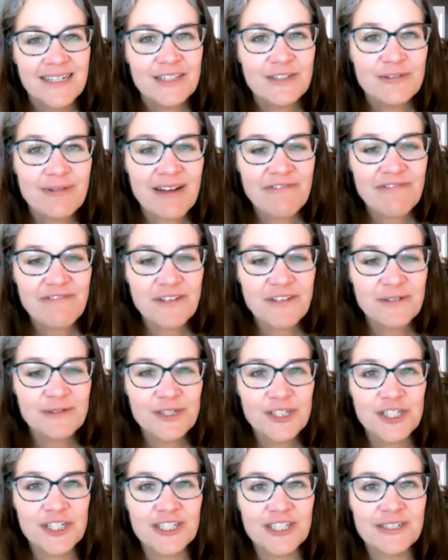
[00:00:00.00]
the
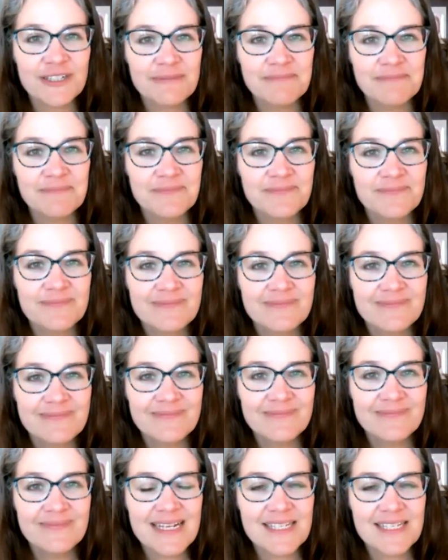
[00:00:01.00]
refuge or
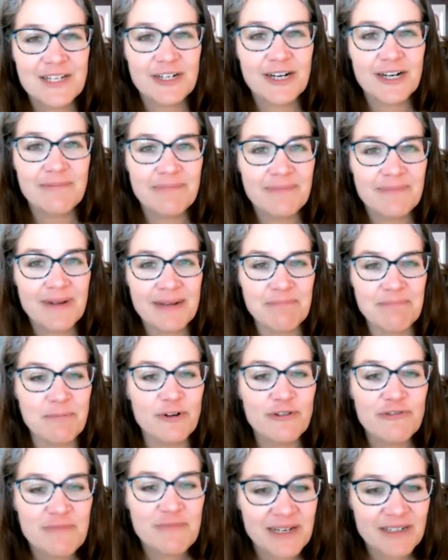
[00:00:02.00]
is there a, a
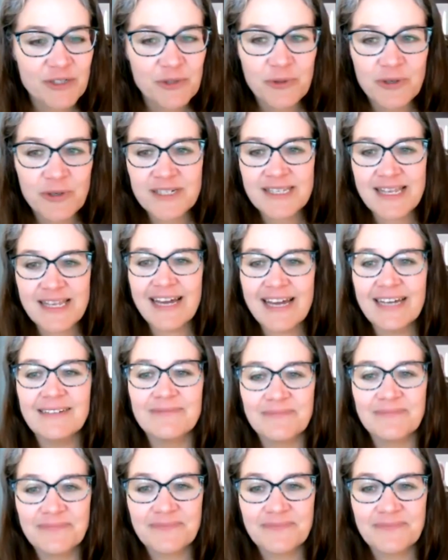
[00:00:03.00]
movement towards that